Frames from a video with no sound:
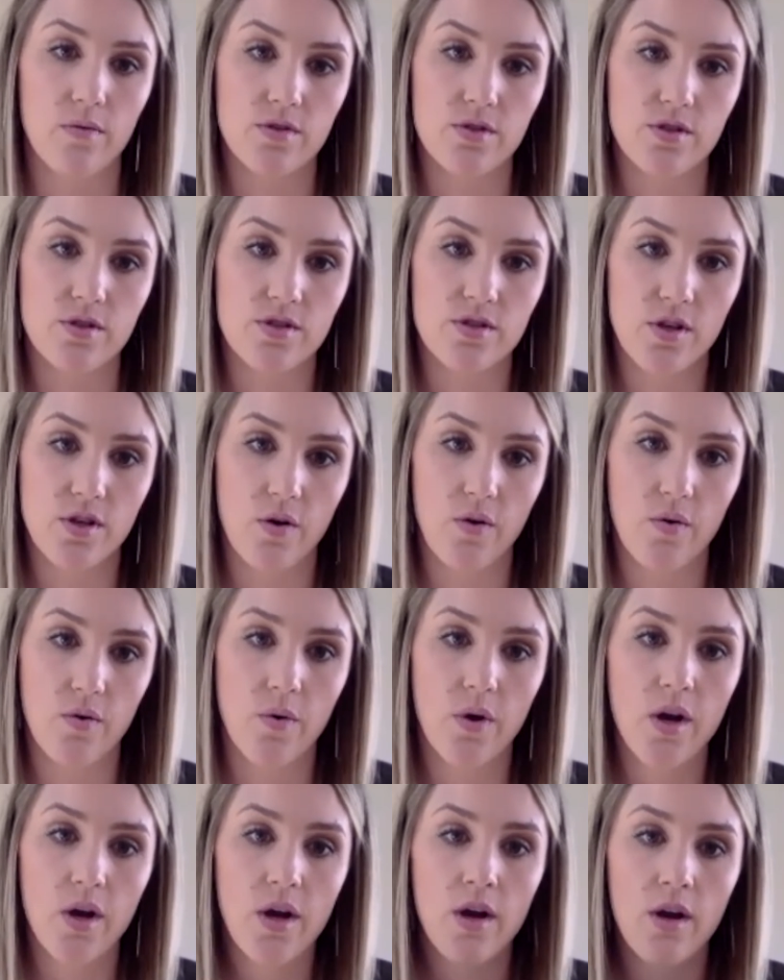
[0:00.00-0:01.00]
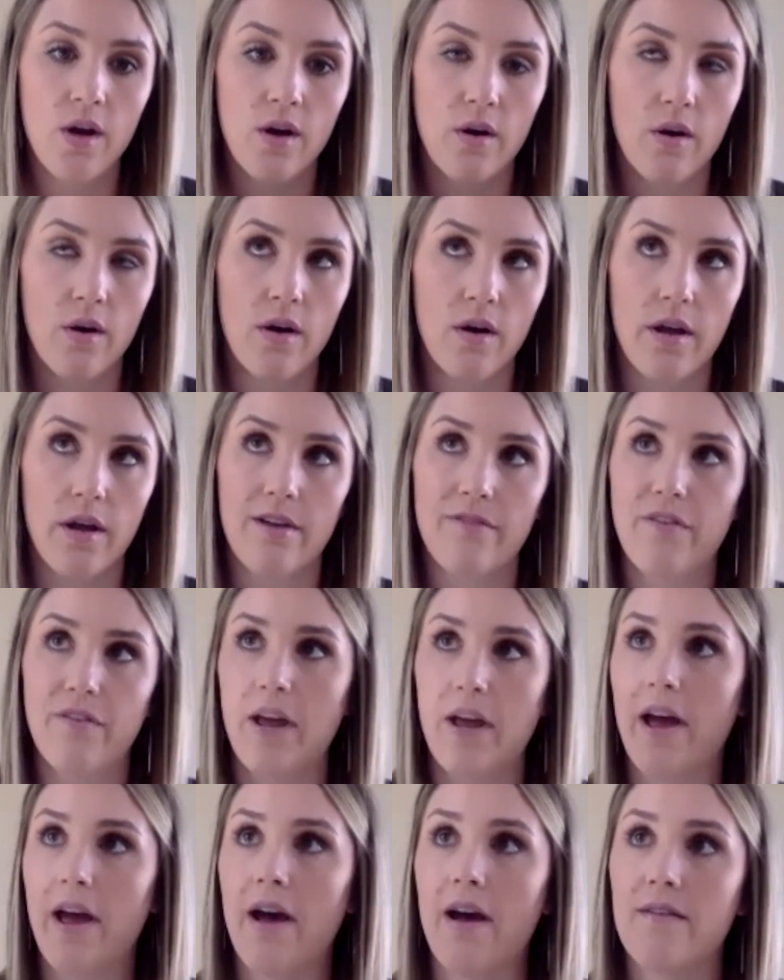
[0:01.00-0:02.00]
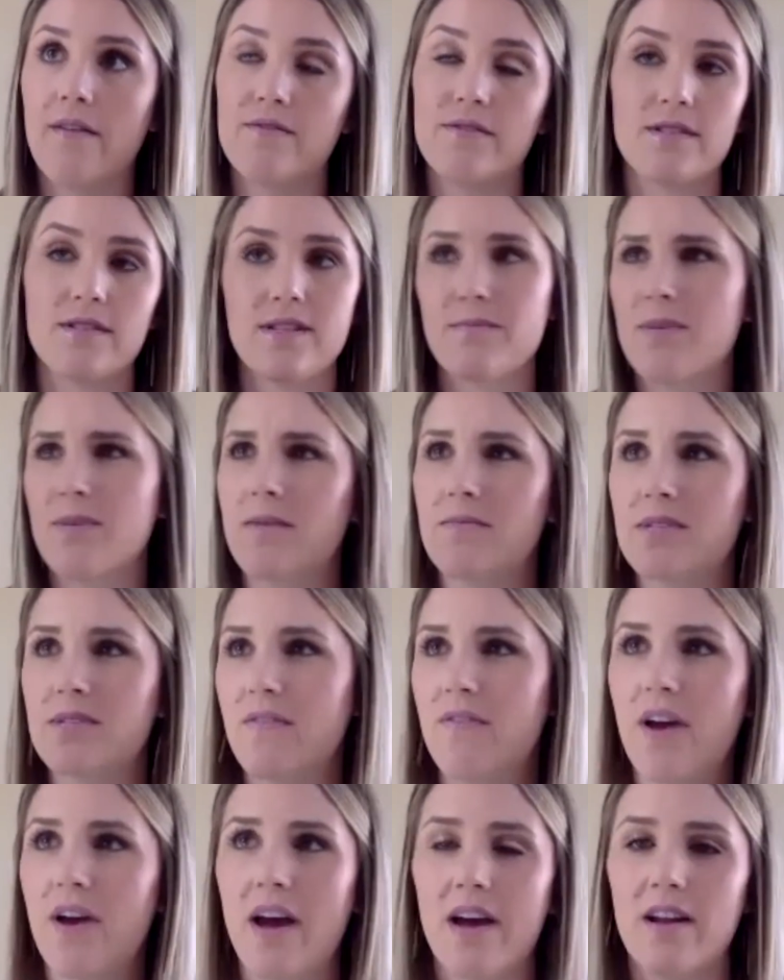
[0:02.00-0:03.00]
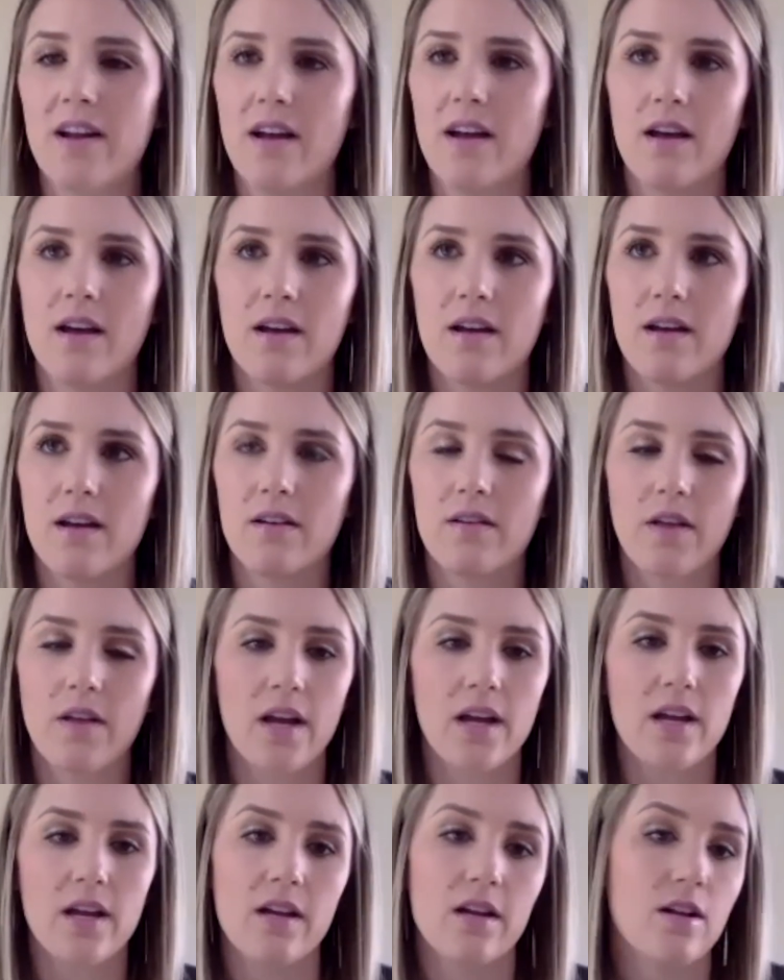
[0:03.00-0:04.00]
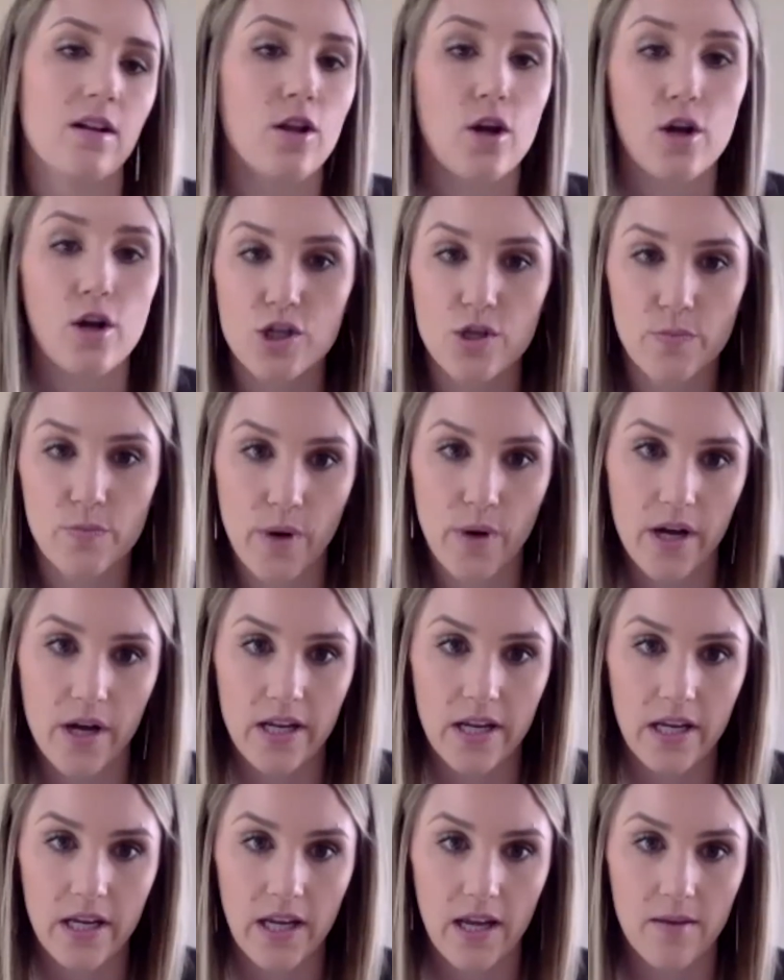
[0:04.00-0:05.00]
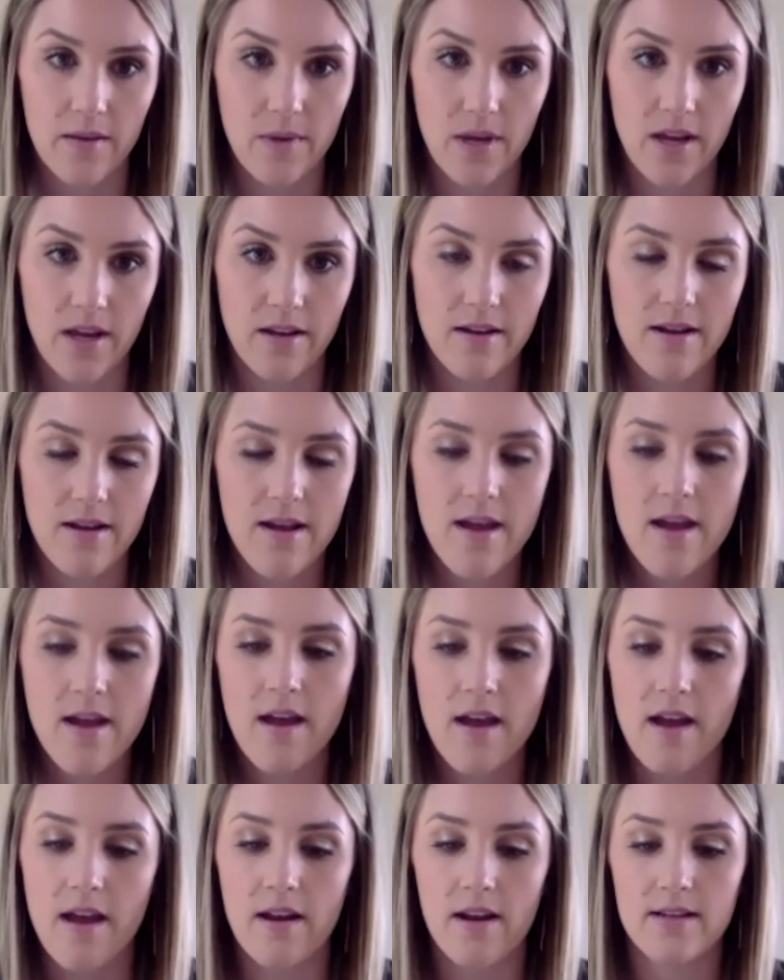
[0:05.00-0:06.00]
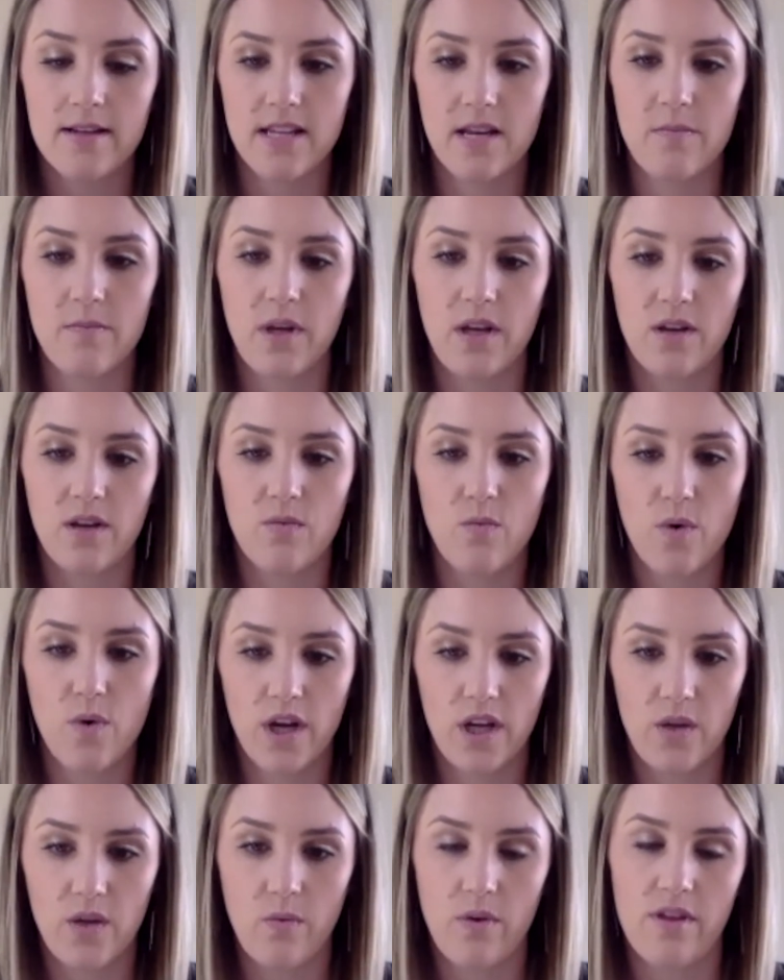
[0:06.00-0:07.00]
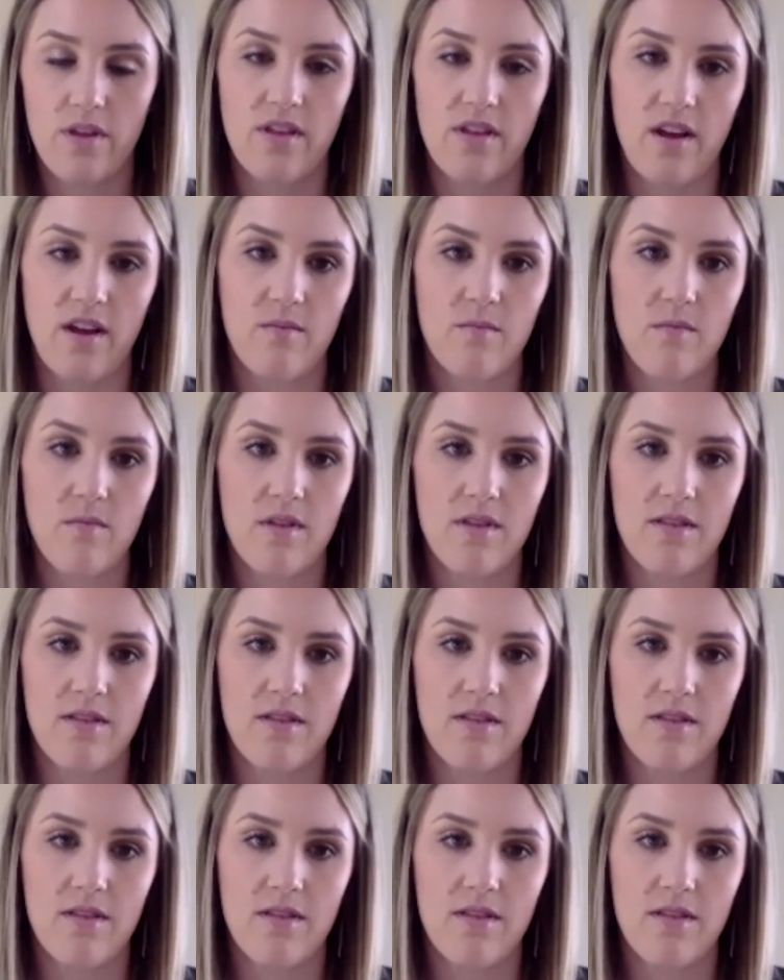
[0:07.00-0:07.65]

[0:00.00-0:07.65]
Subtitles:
So if sometimes I've had a client in a larger body come in, and as I begin working with them,